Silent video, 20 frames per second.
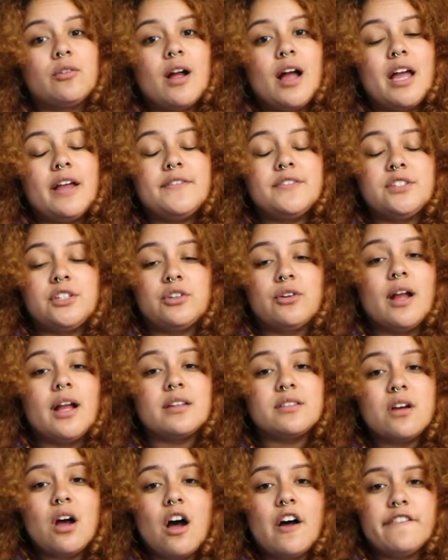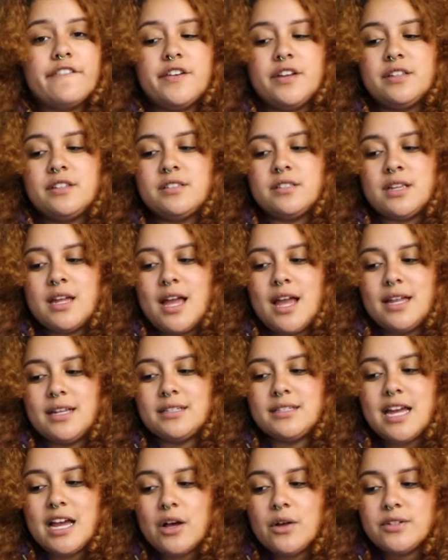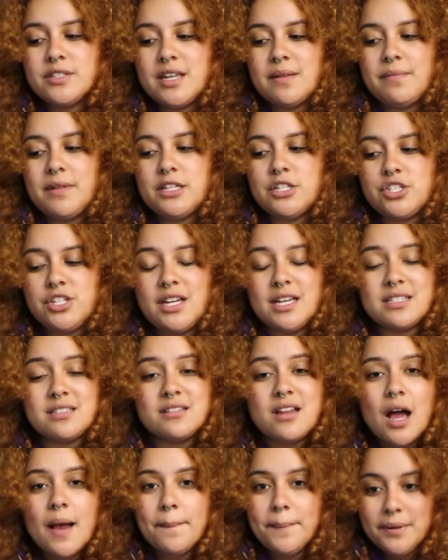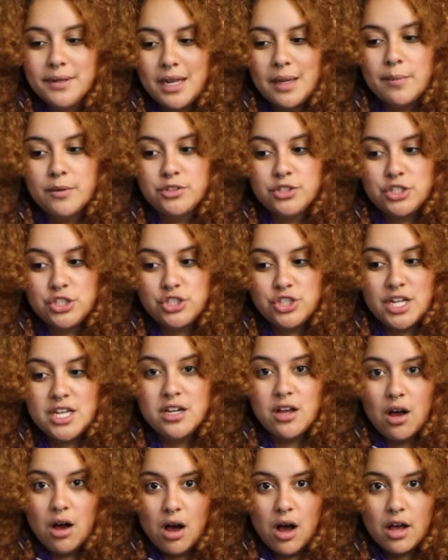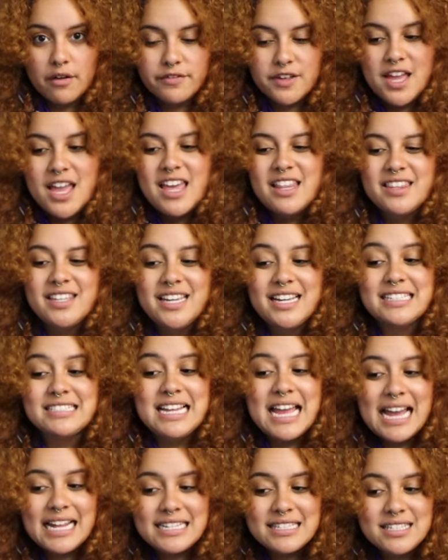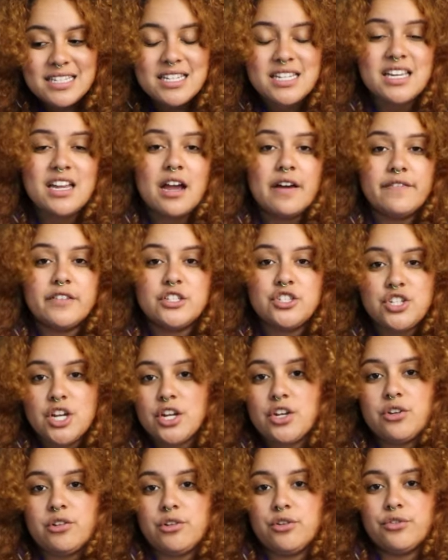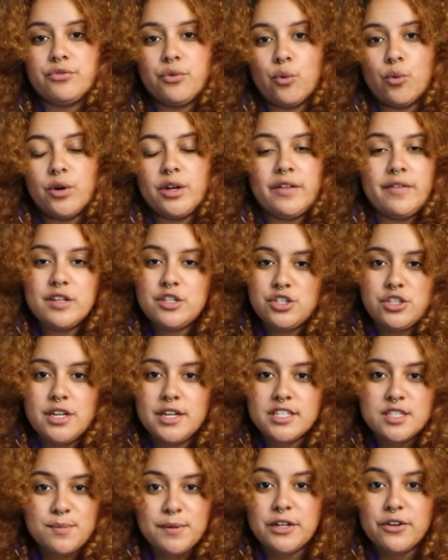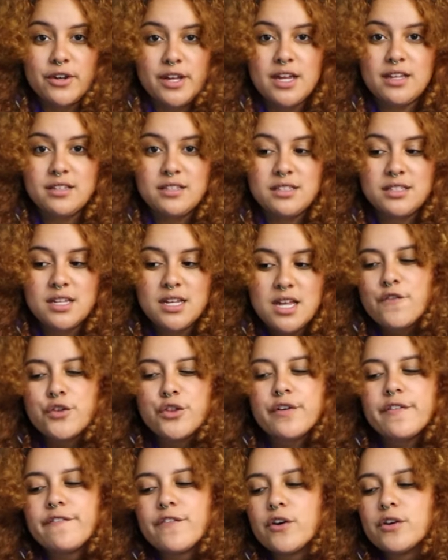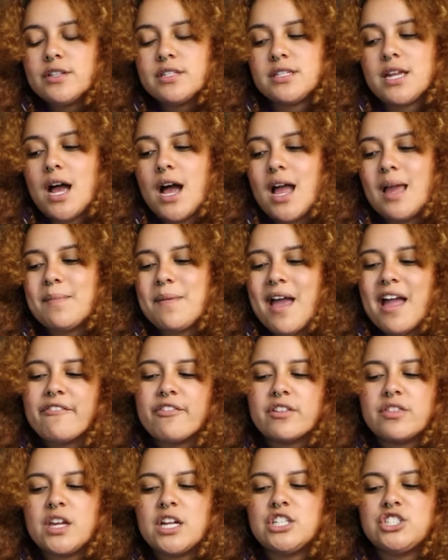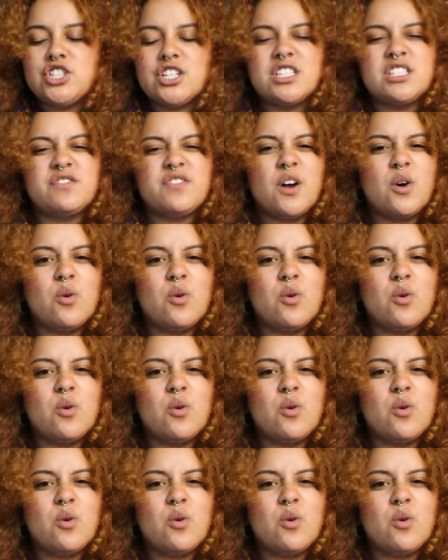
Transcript: arrives to Craig's office and tells him that she has not been able to shake off the intensity of the gender euphoria that she experienced. For the first time, everything just